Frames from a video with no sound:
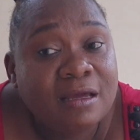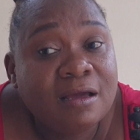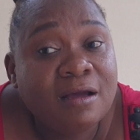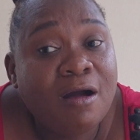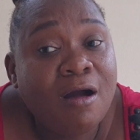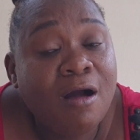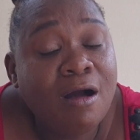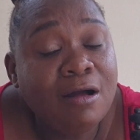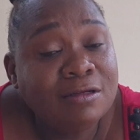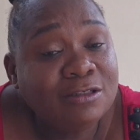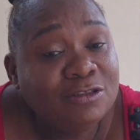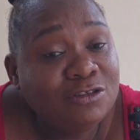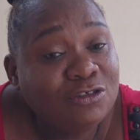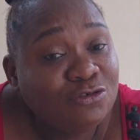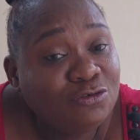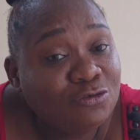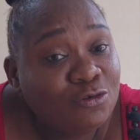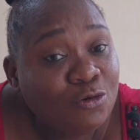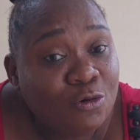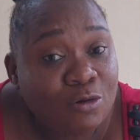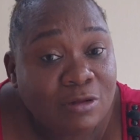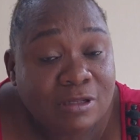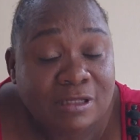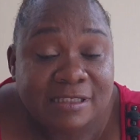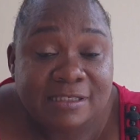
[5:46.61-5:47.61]

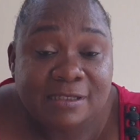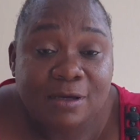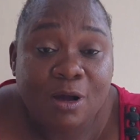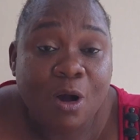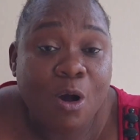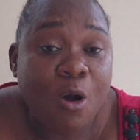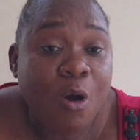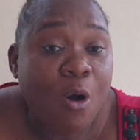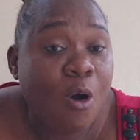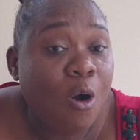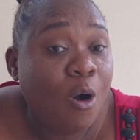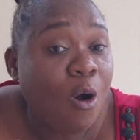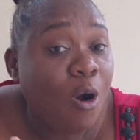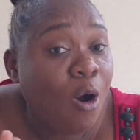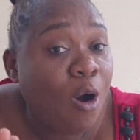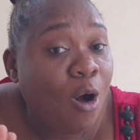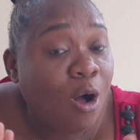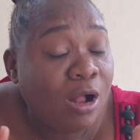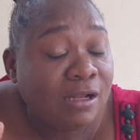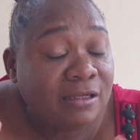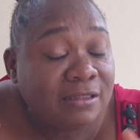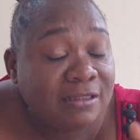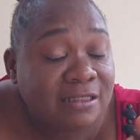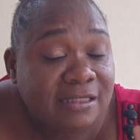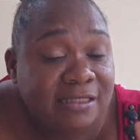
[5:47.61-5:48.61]
controls
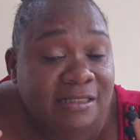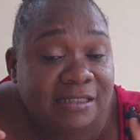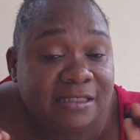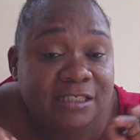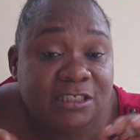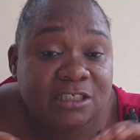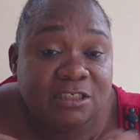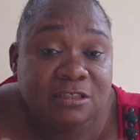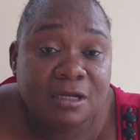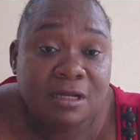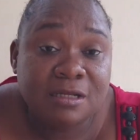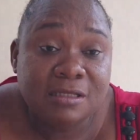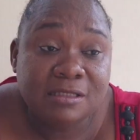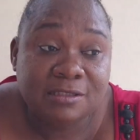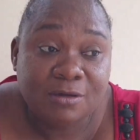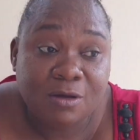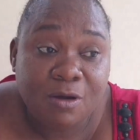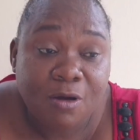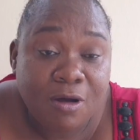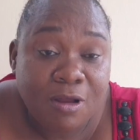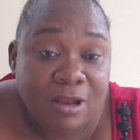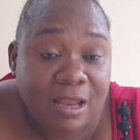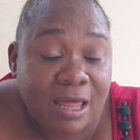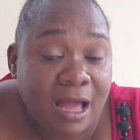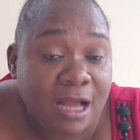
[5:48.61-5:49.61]
all decisions,
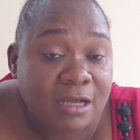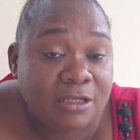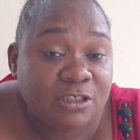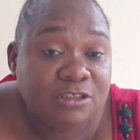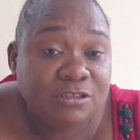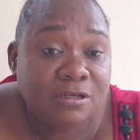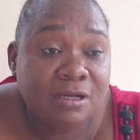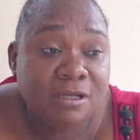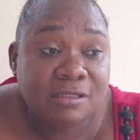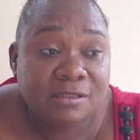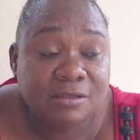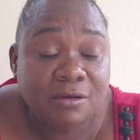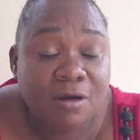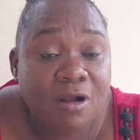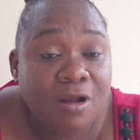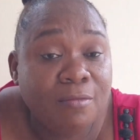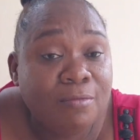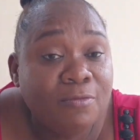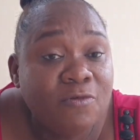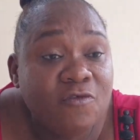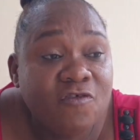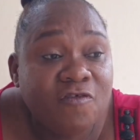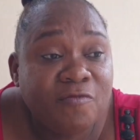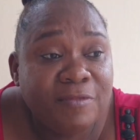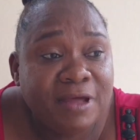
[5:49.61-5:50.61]
all actions, all
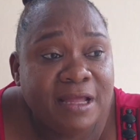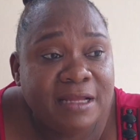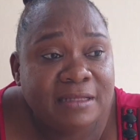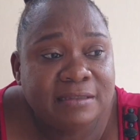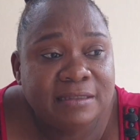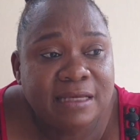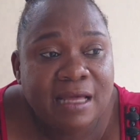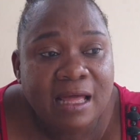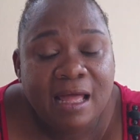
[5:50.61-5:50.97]
movement.